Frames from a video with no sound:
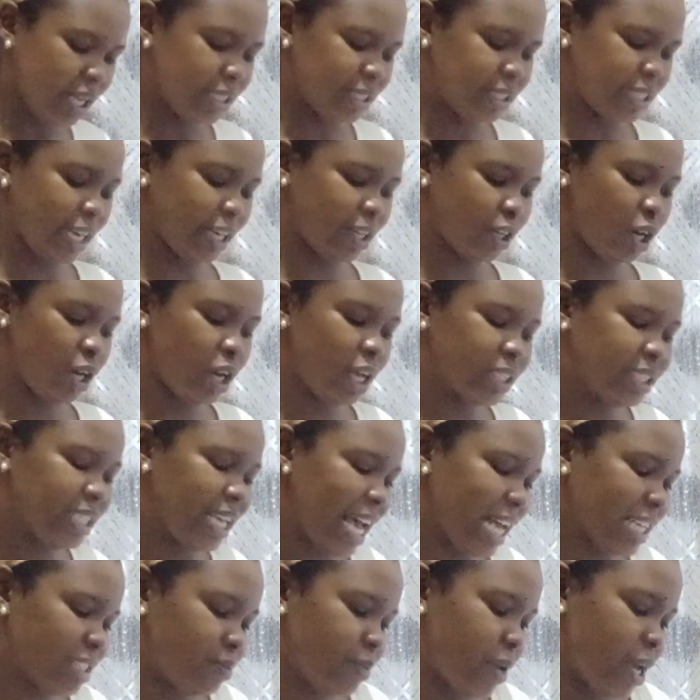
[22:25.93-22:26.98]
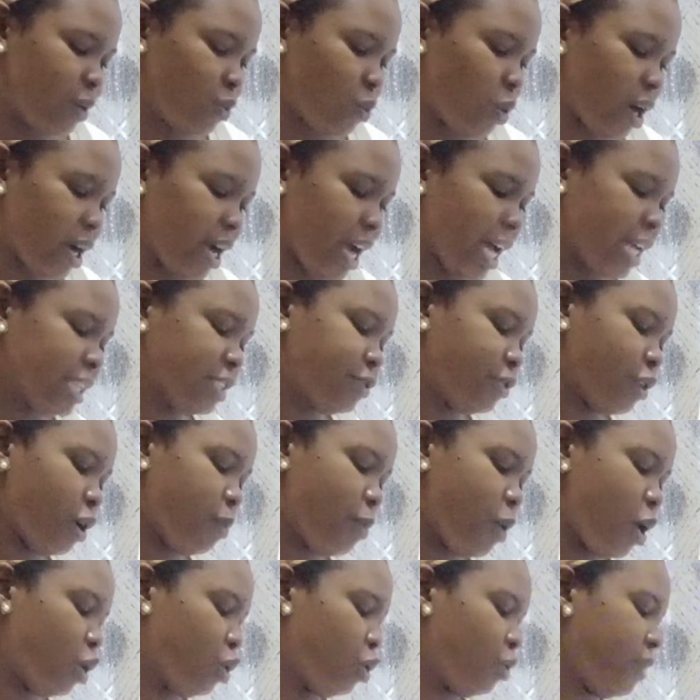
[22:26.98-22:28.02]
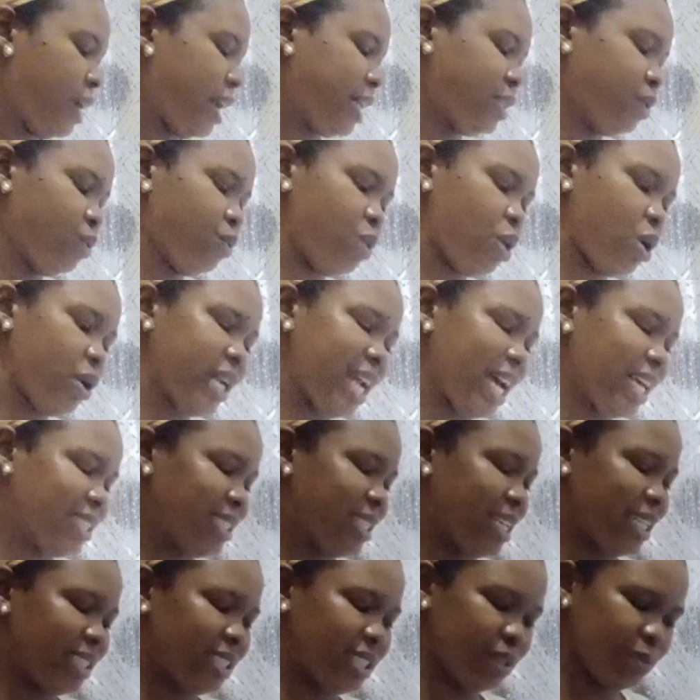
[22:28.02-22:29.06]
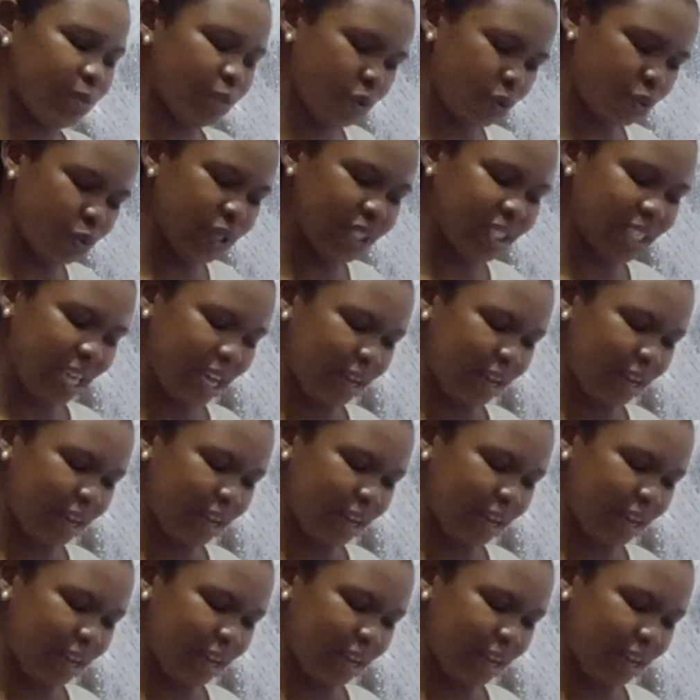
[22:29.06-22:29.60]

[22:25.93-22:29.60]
technology has made workers from all over the world accessible, which